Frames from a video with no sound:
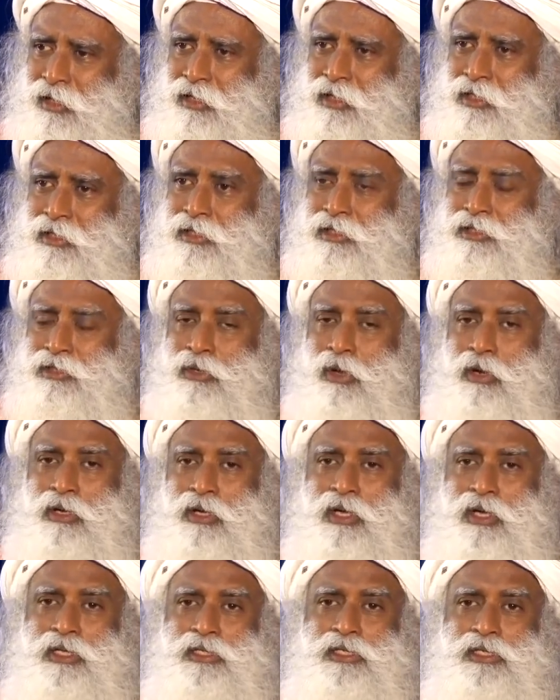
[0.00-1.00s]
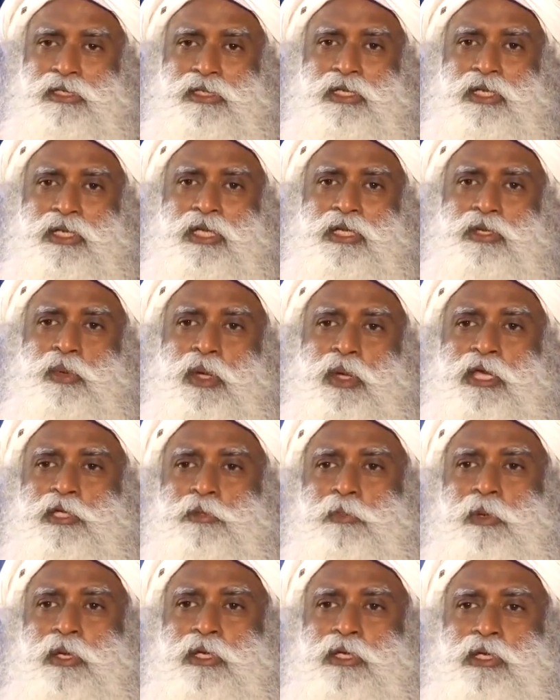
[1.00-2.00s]
It is not necessary to
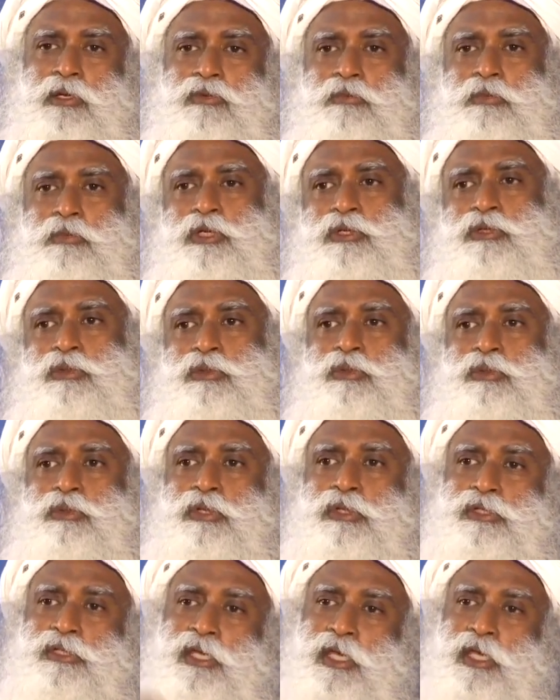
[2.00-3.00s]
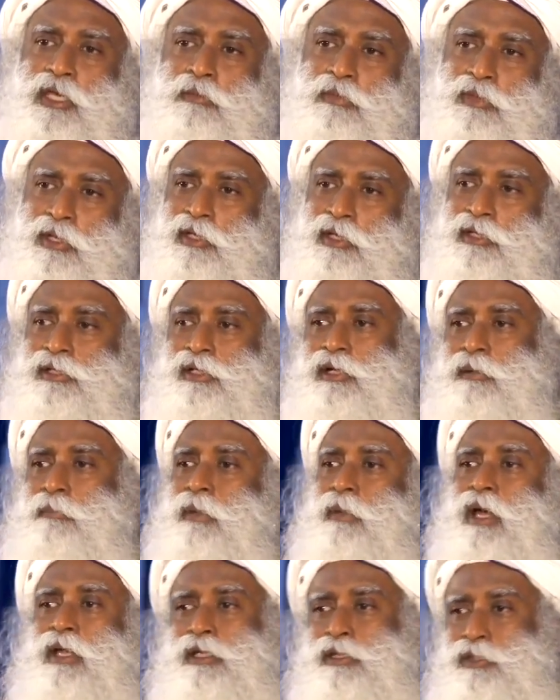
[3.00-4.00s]
expect a woman to do the same things that a
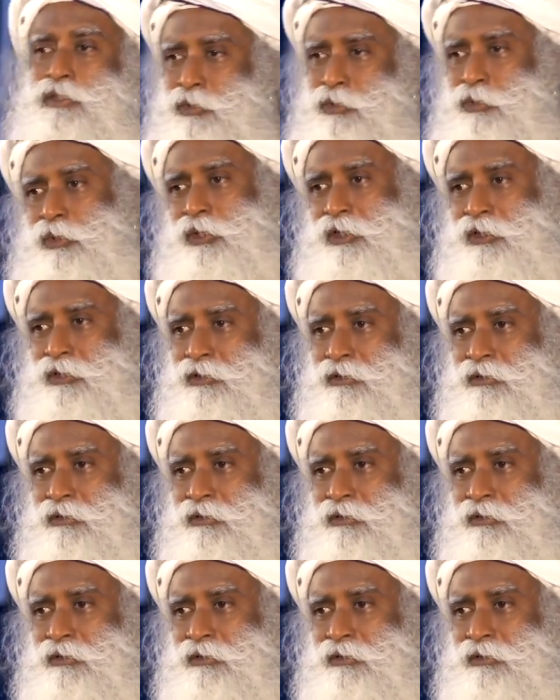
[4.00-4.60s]
man is doing.